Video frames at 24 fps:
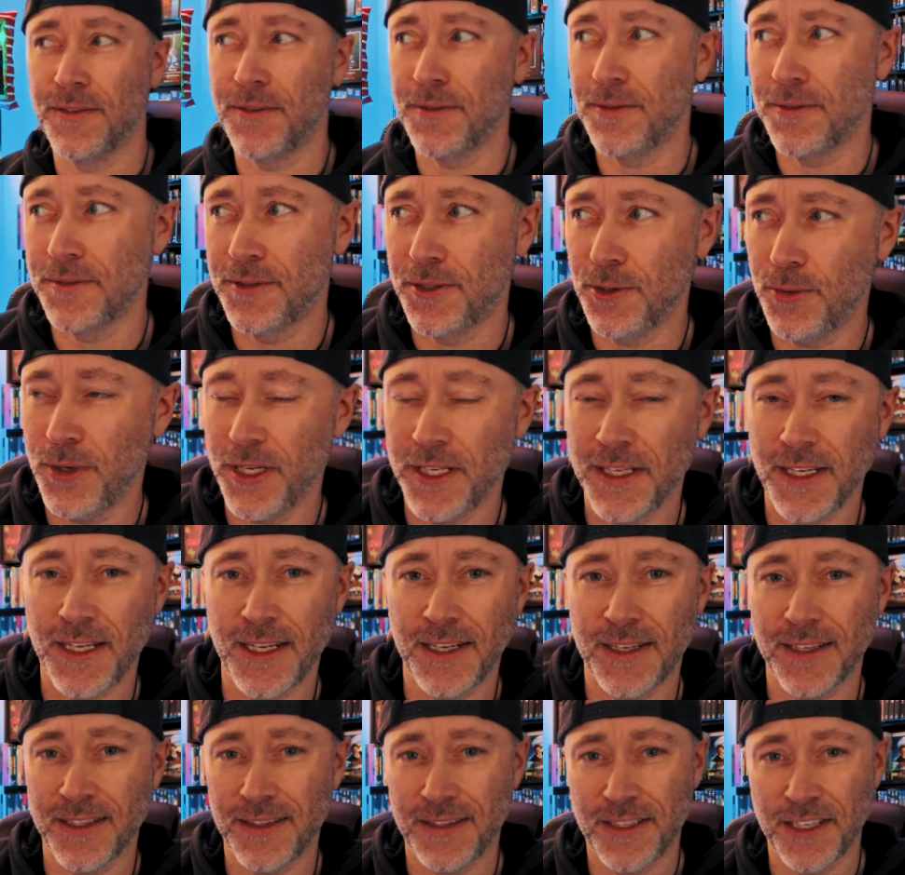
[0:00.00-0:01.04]
do we need
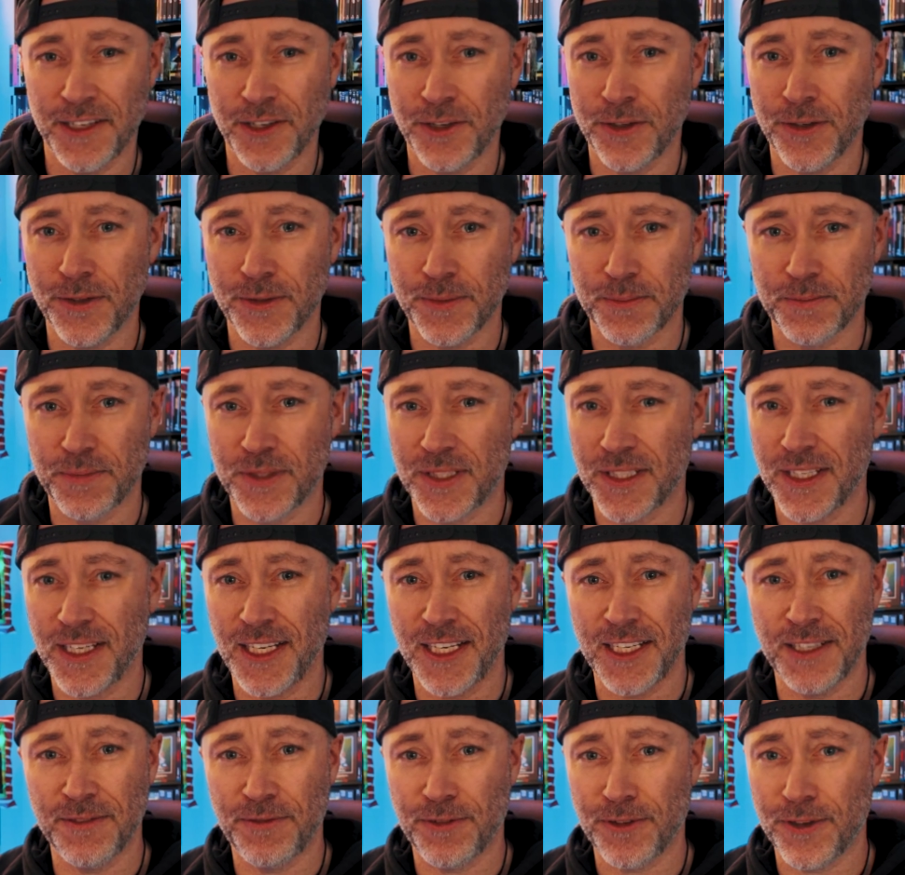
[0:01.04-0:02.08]
a dinner
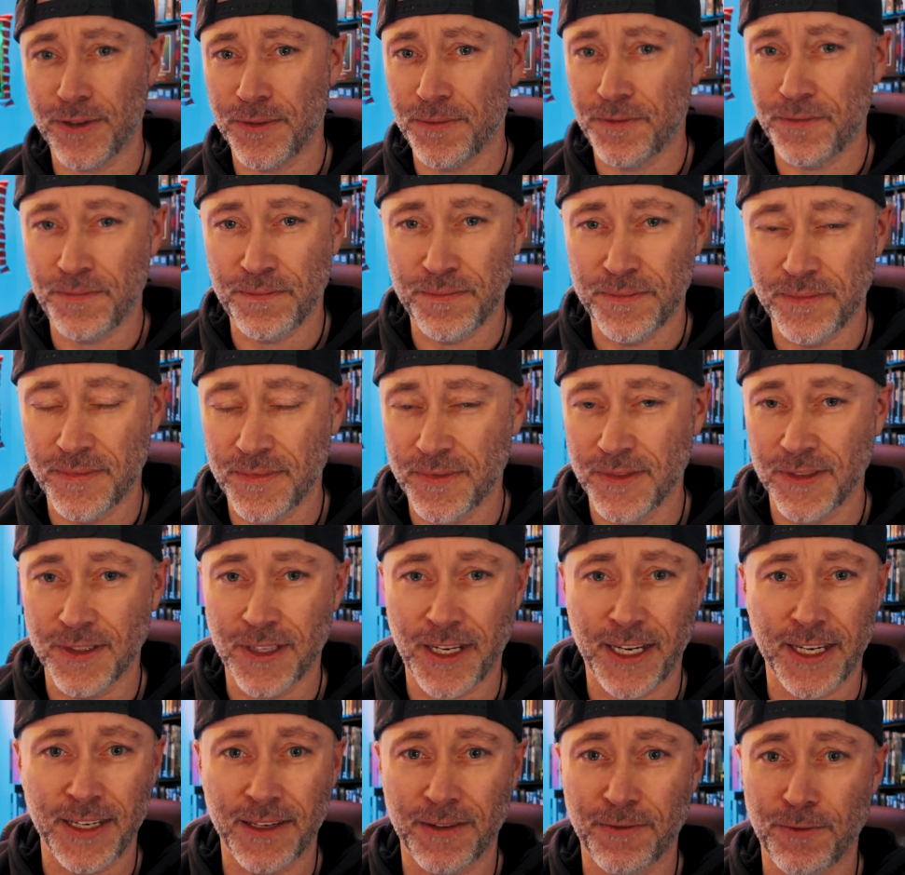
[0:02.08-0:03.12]
scene for
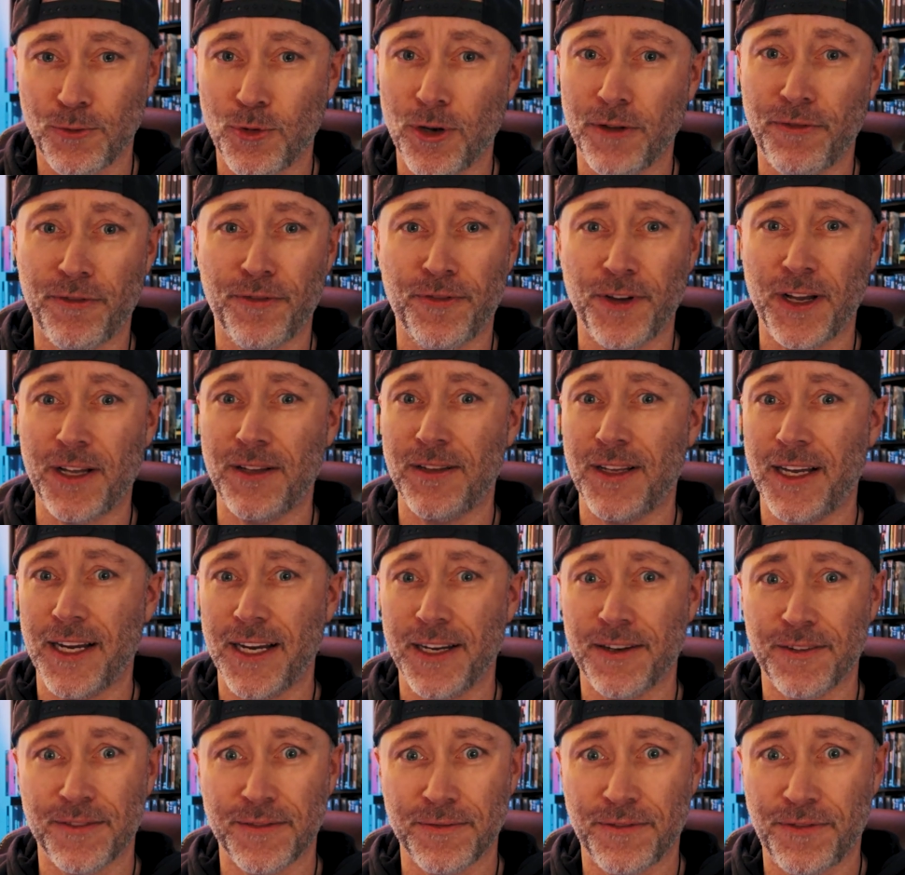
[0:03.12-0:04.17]
like what felt like,
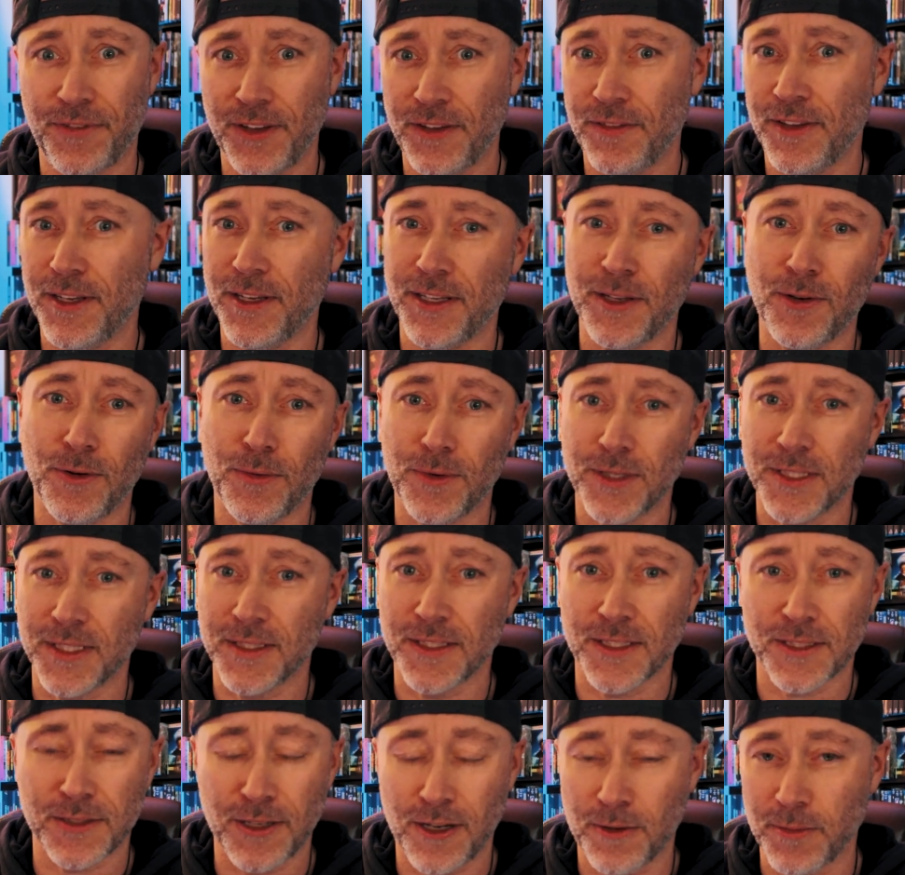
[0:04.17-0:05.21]
I know it wasn't
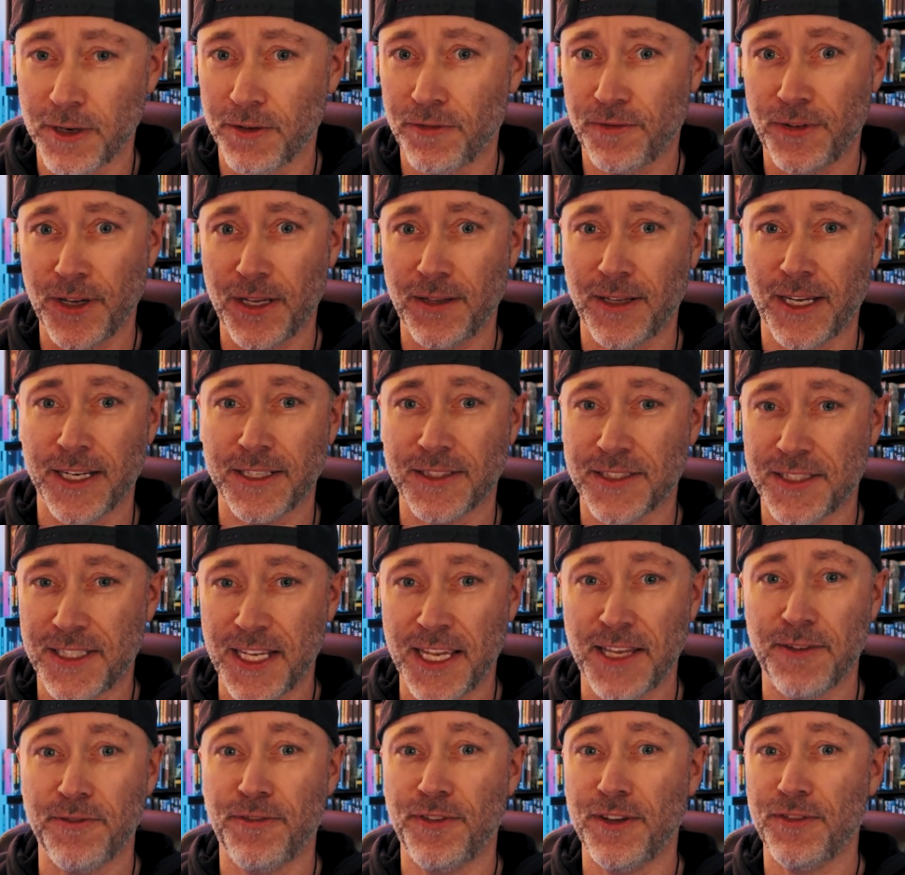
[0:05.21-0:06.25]
this long, but it felt like
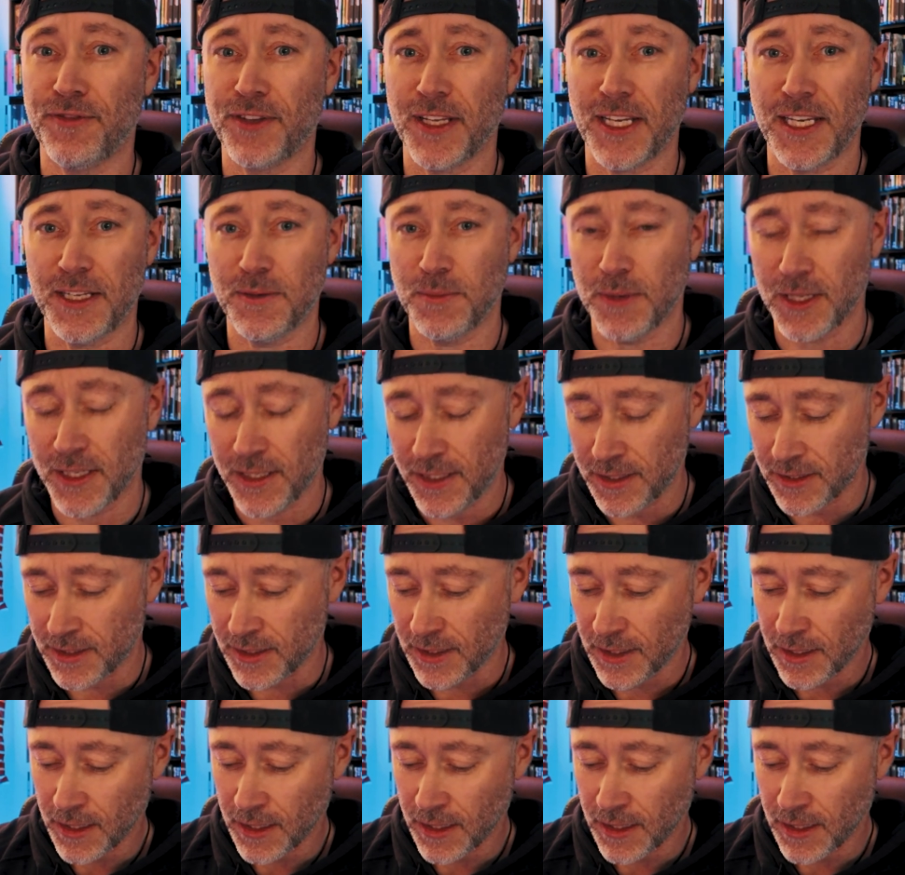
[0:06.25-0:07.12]
10, 15 minutes.